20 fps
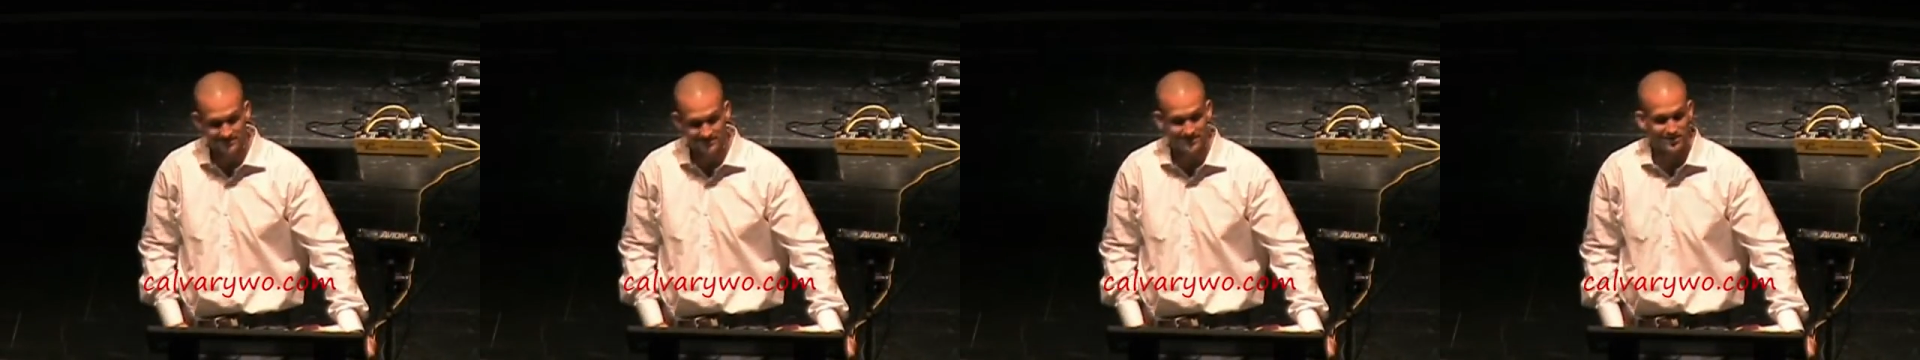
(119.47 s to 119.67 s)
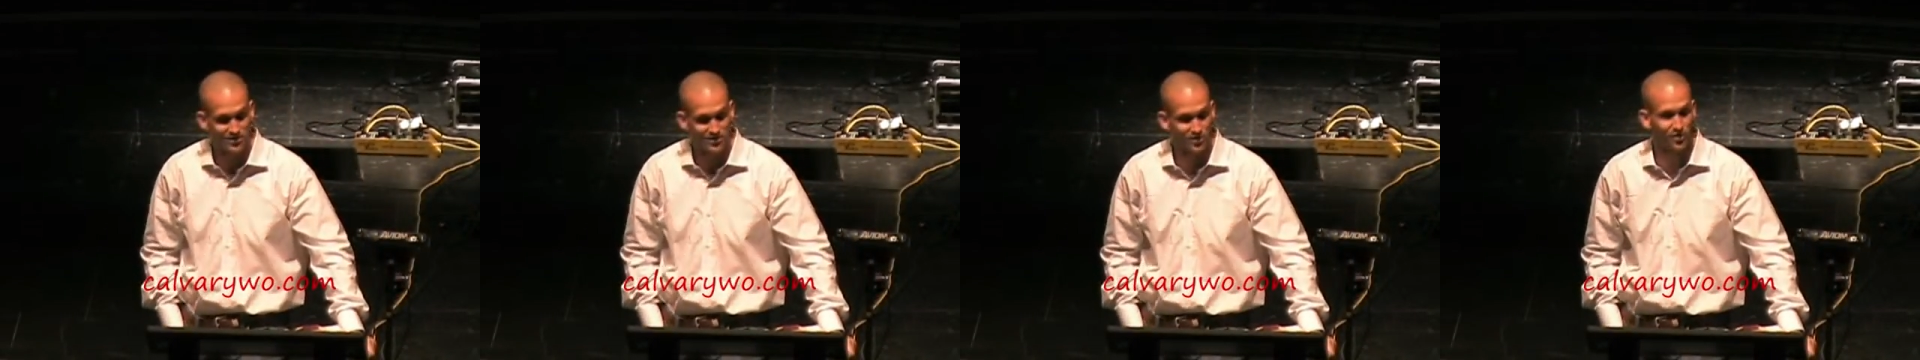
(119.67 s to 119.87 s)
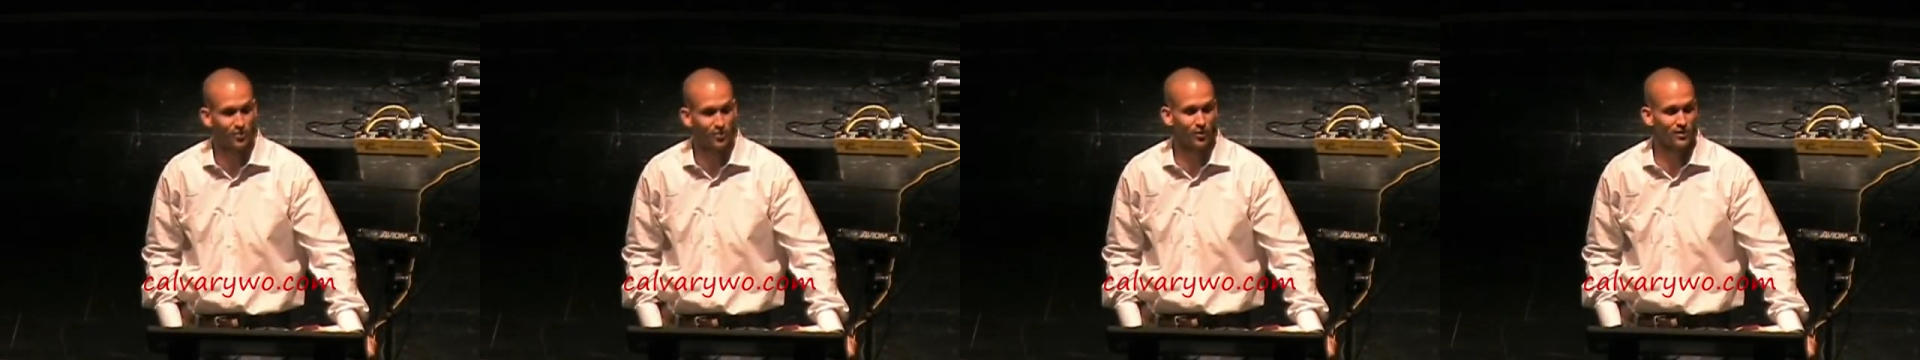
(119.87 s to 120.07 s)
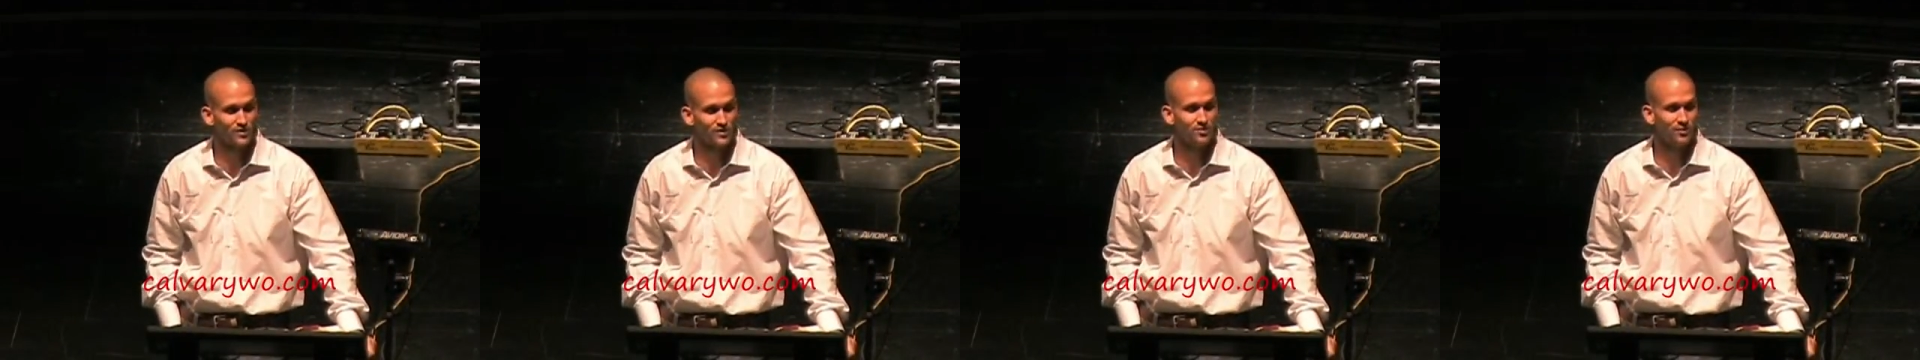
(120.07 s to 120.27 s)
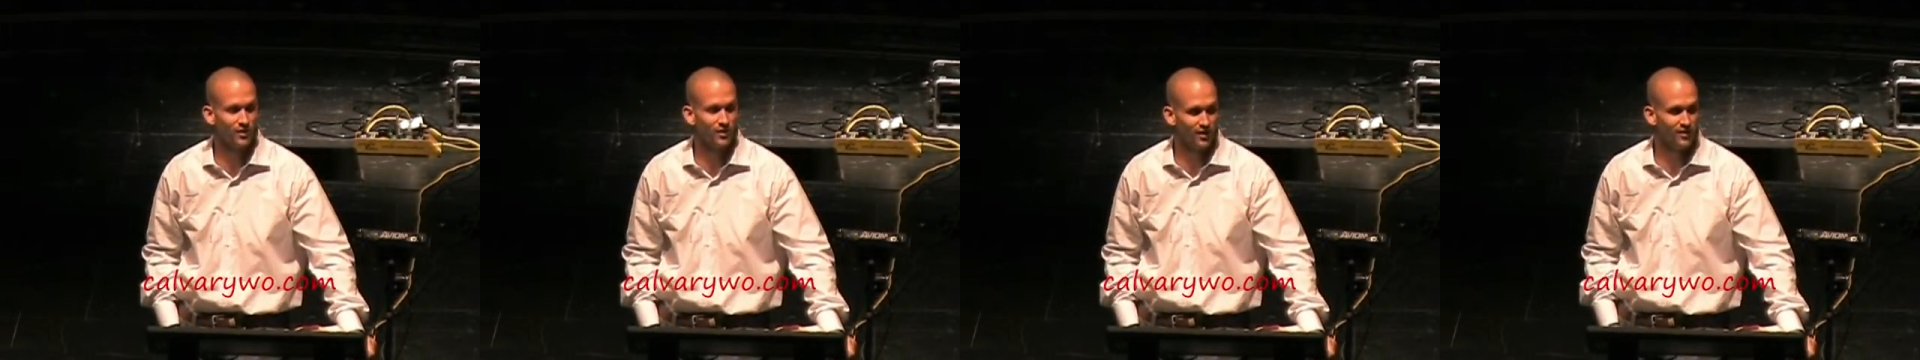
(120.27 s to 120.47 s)
Then you go to
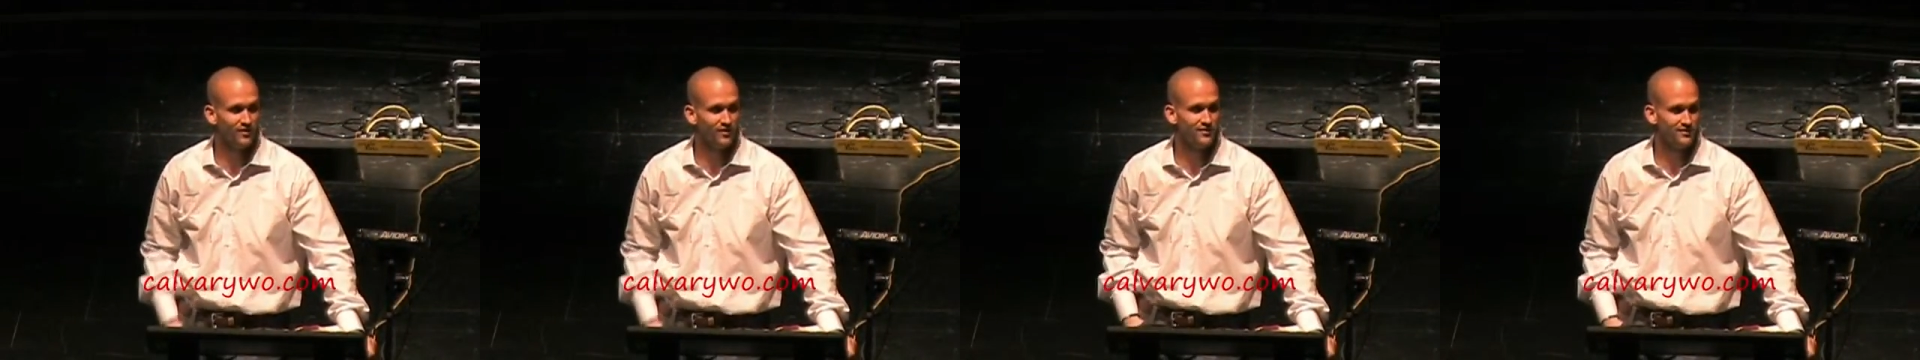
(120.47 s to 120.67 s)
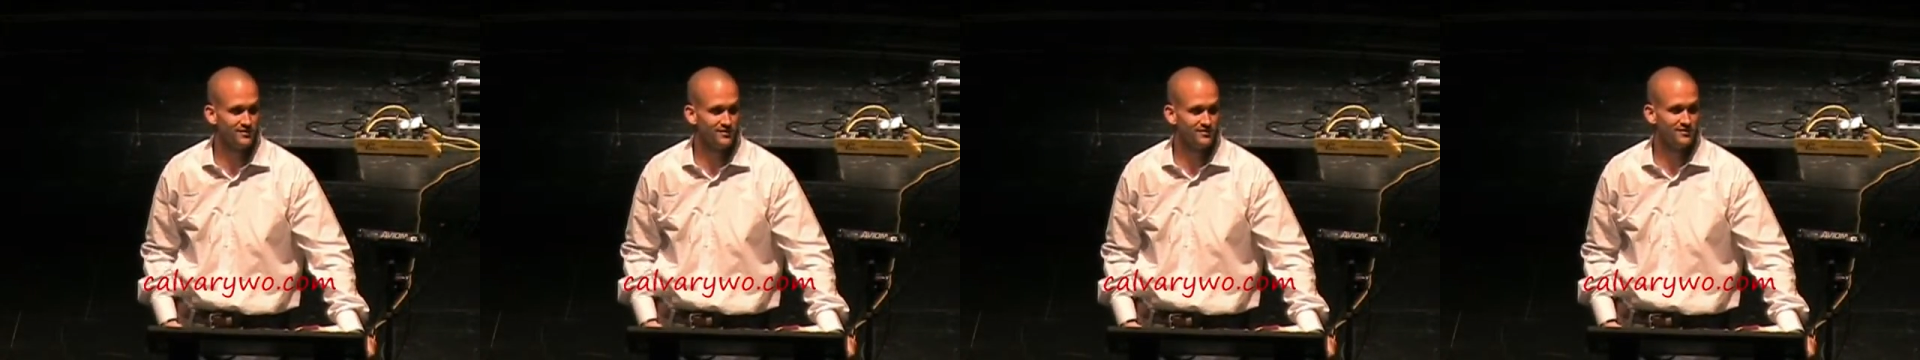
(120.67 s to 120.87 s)
work tomorrow,